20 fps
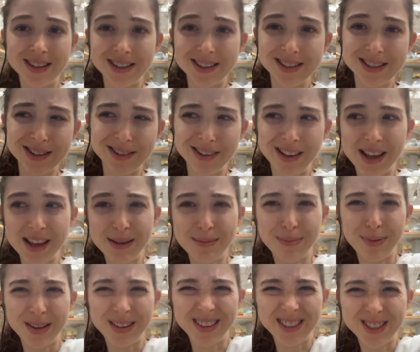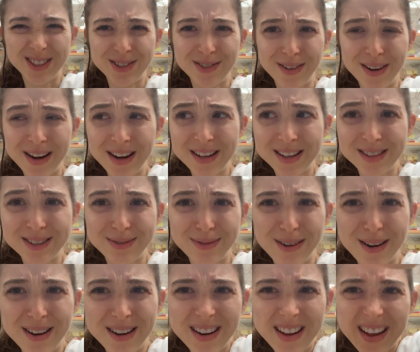and so like but the strands
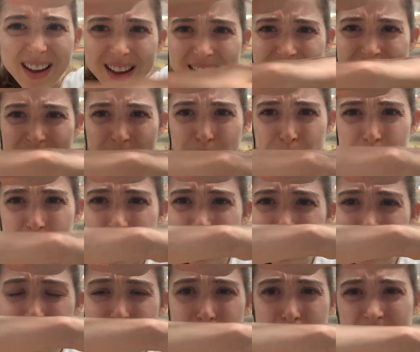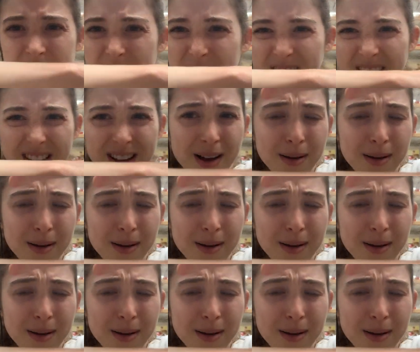run anti-parallel when you have a